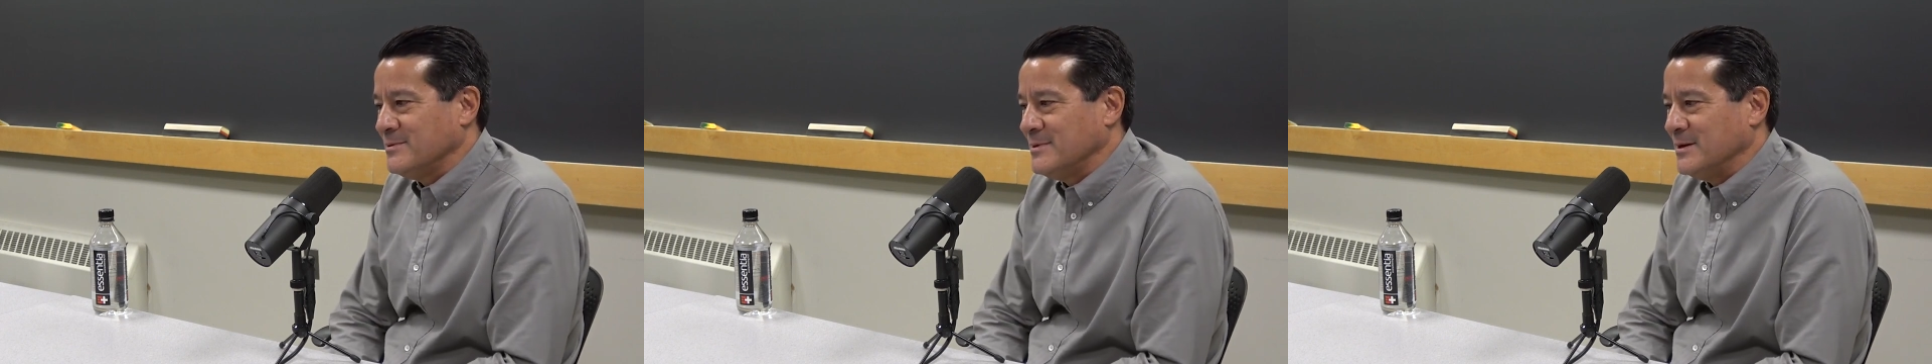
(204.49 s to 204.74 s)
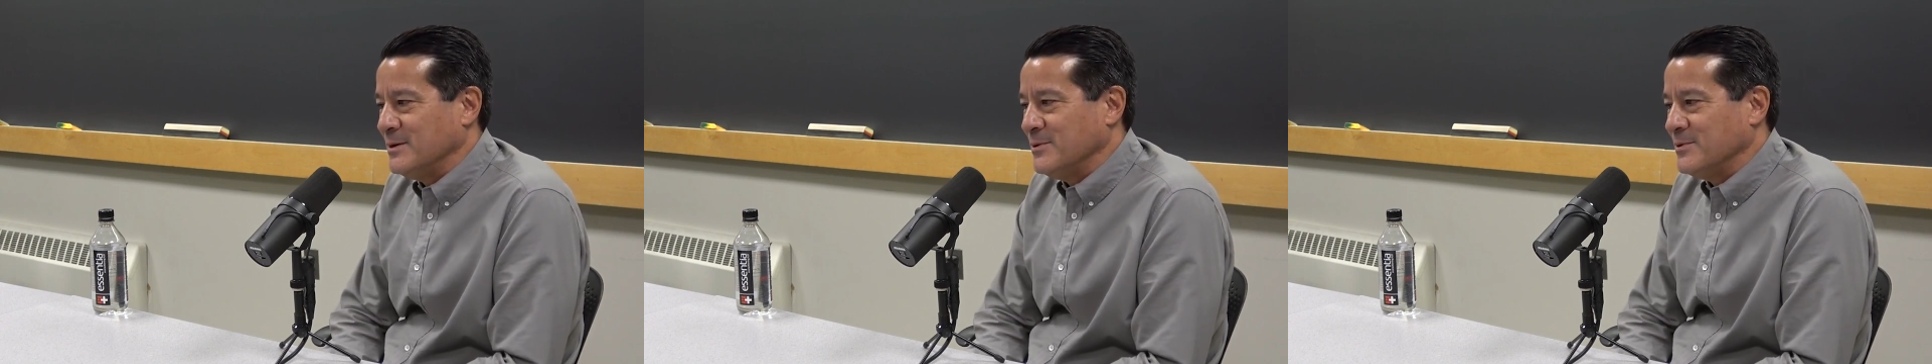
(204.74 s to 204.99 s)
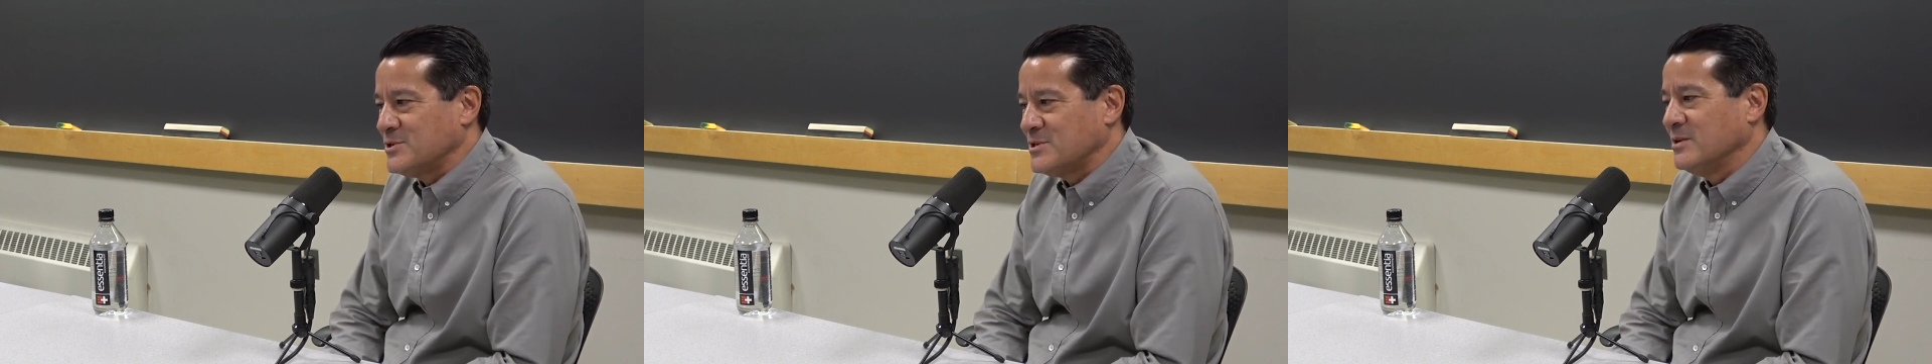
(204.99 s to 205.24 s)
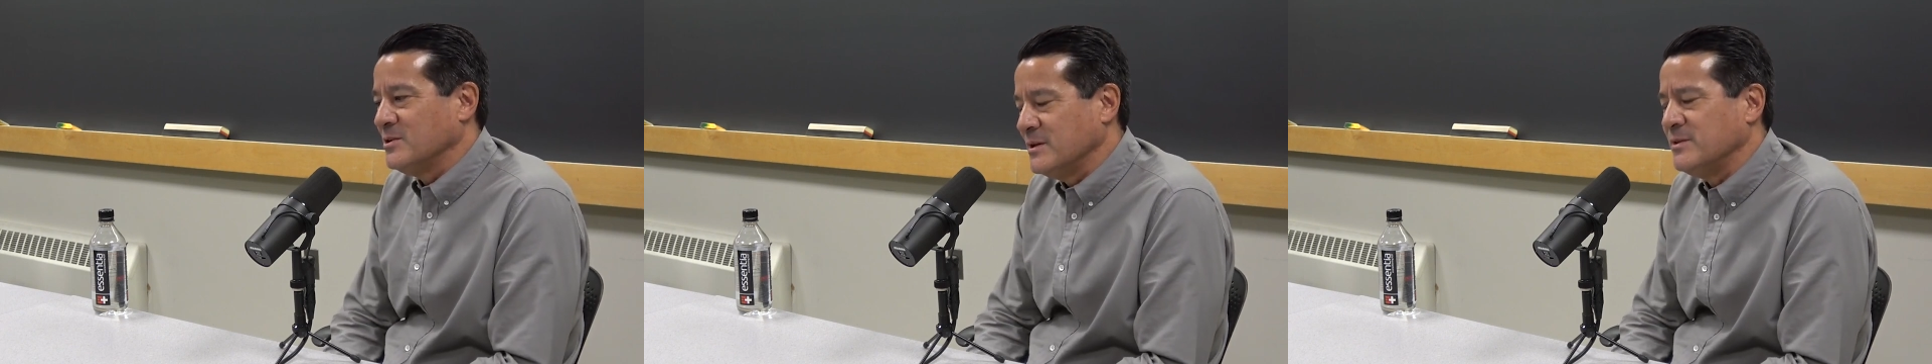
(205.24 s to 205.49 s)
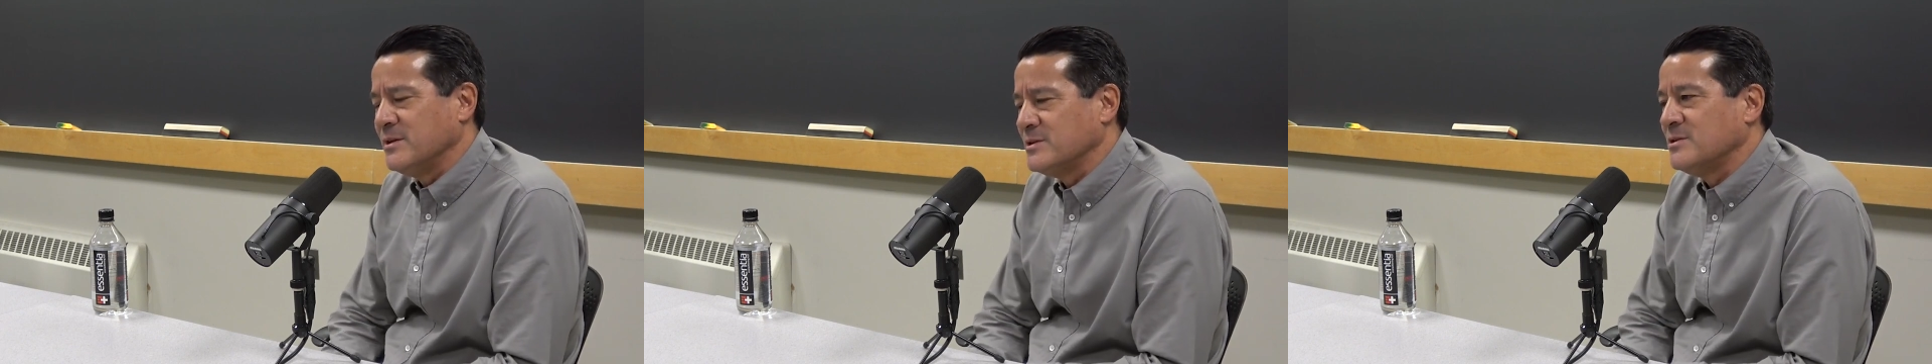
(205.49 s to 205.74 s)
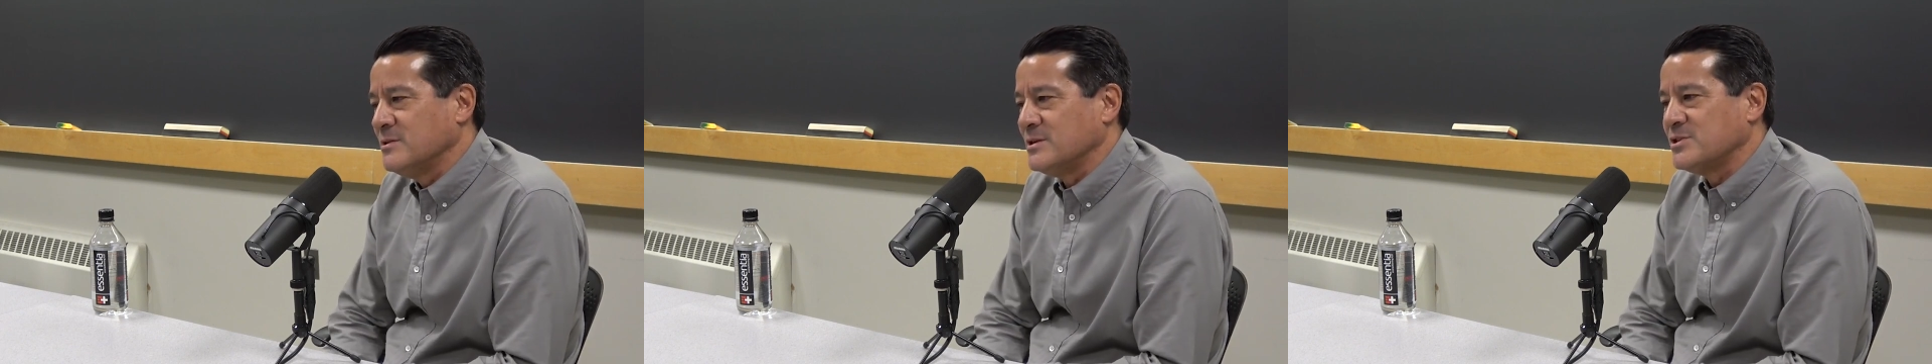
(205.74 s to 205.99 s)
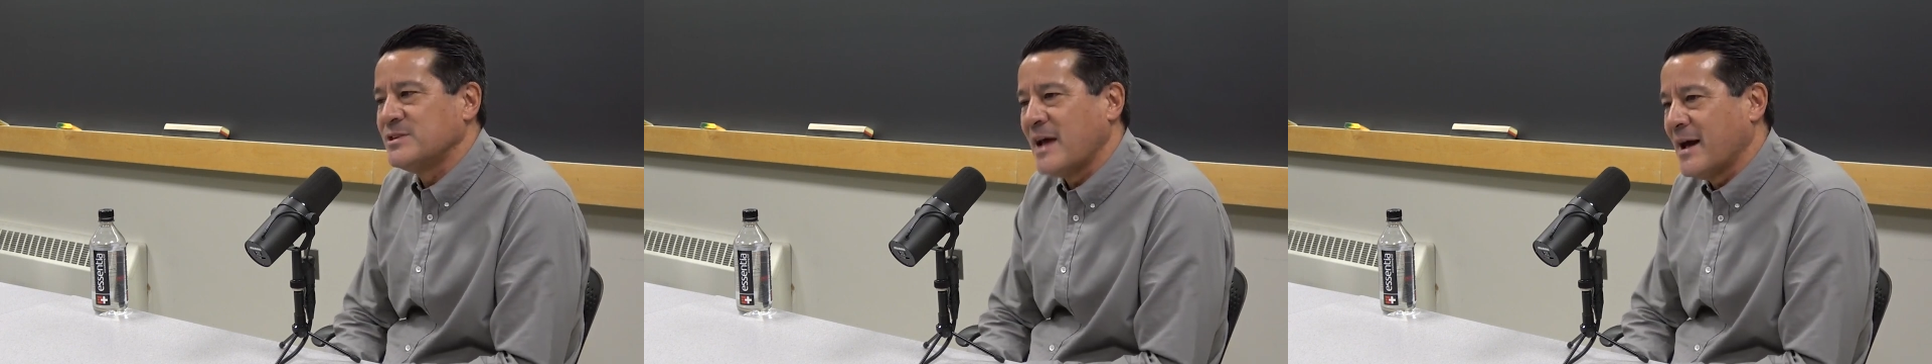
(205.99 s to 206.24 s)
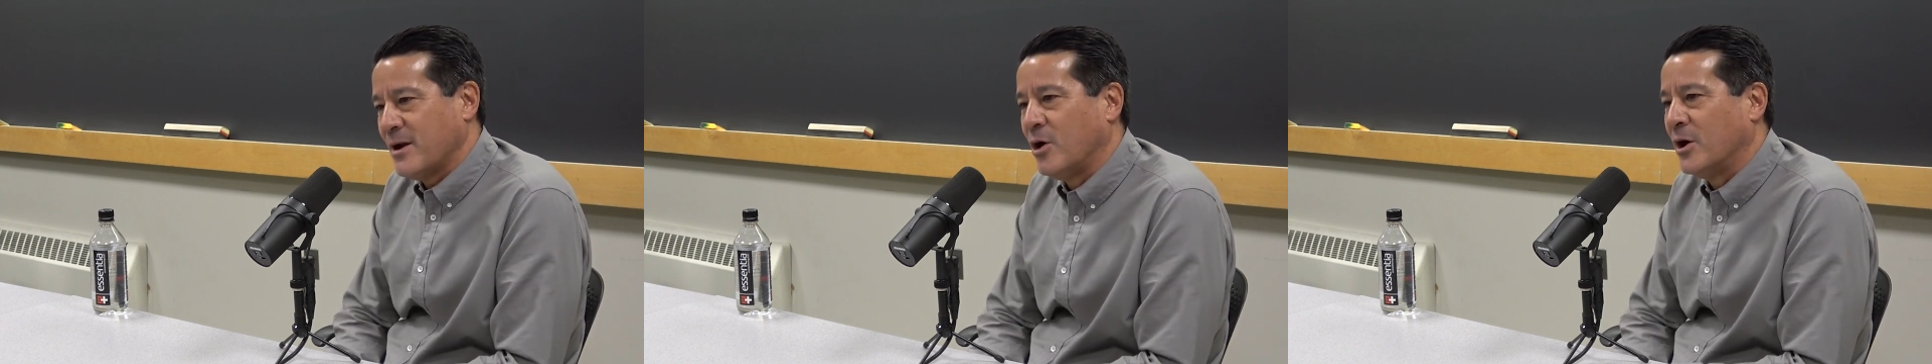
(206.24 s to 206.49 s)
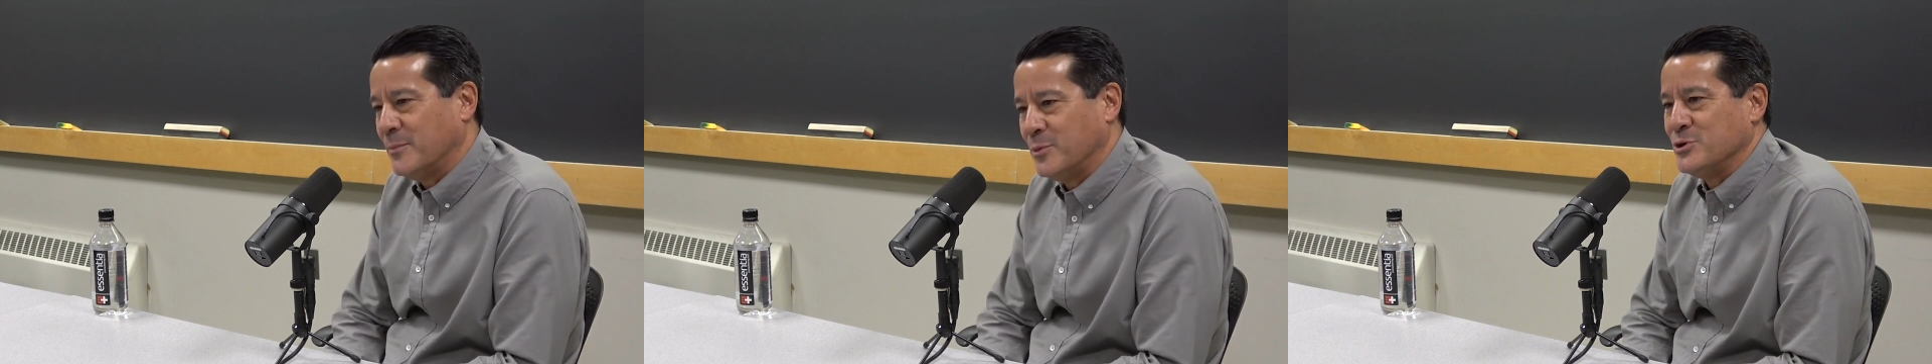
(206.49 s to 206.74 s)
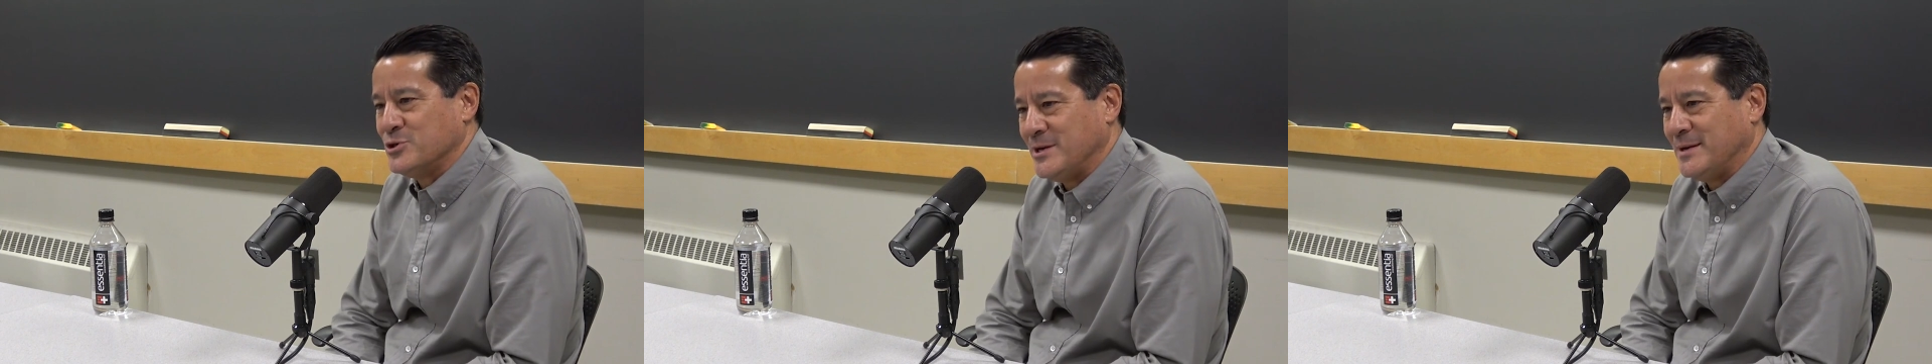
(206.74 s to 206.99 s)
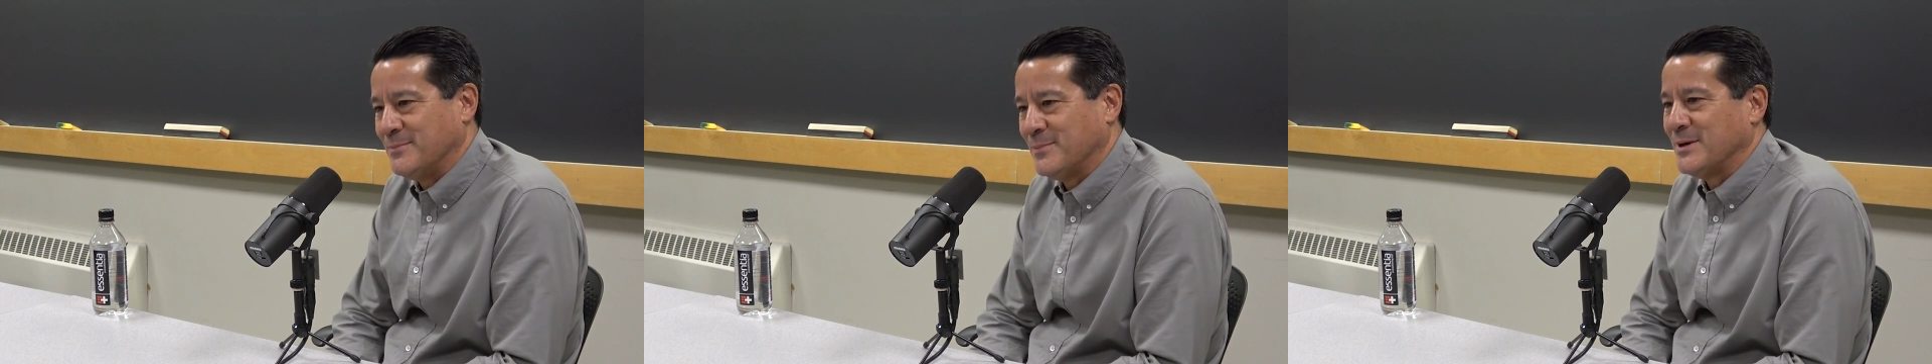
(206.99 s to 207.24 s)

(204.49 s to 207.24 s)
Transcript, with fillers: you know, still in the the stat arb regime.